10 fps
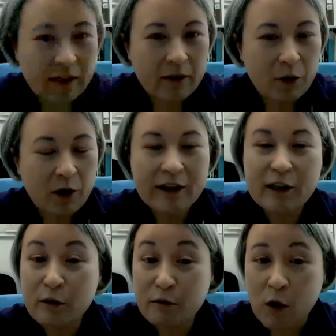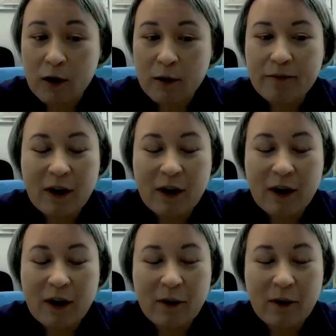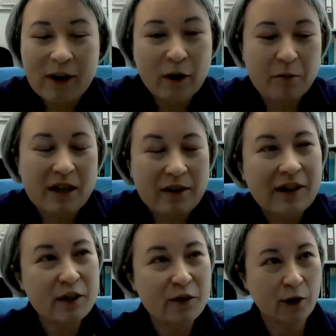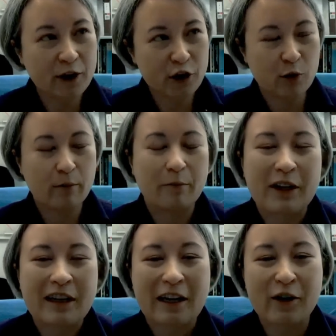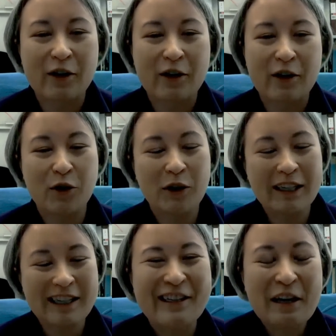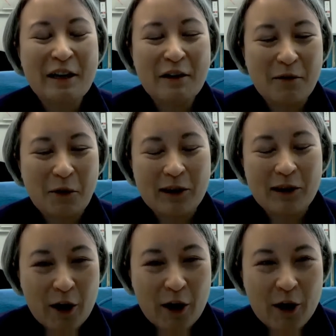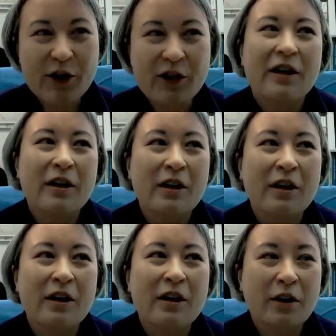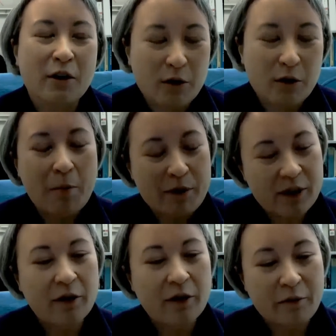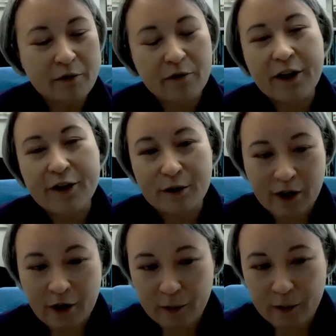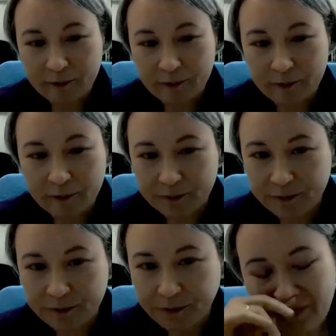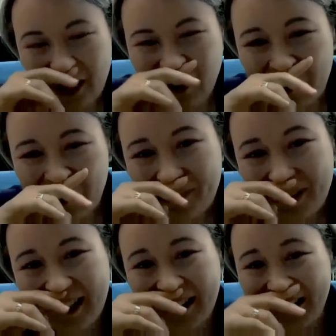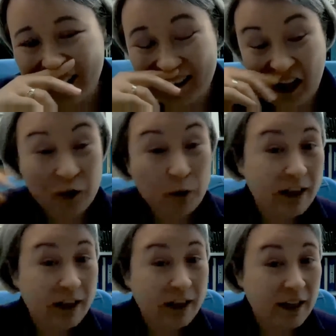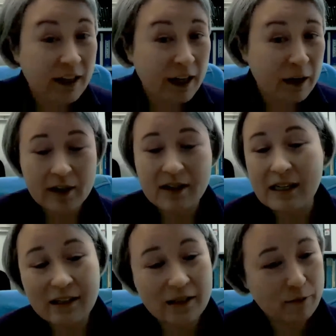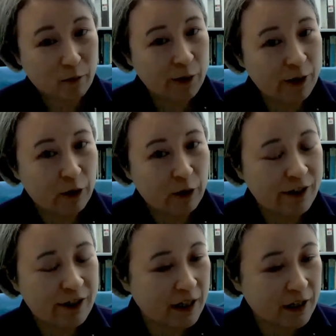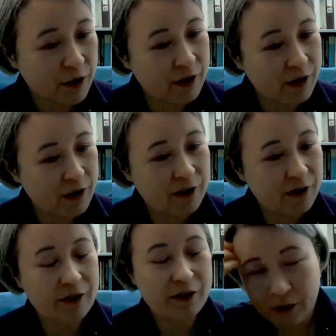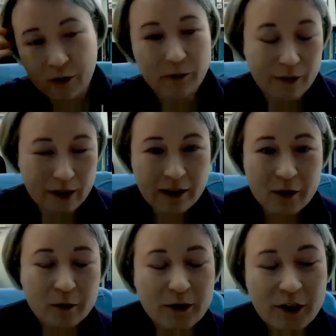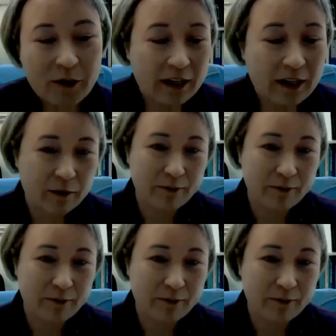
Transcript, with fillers: Luvoir. Now I know the acronym sounds like it's French, but it actually stands for Large UV Optical Infrared Surveyor. And it's not a great name because we're in early stages. So, you don't need a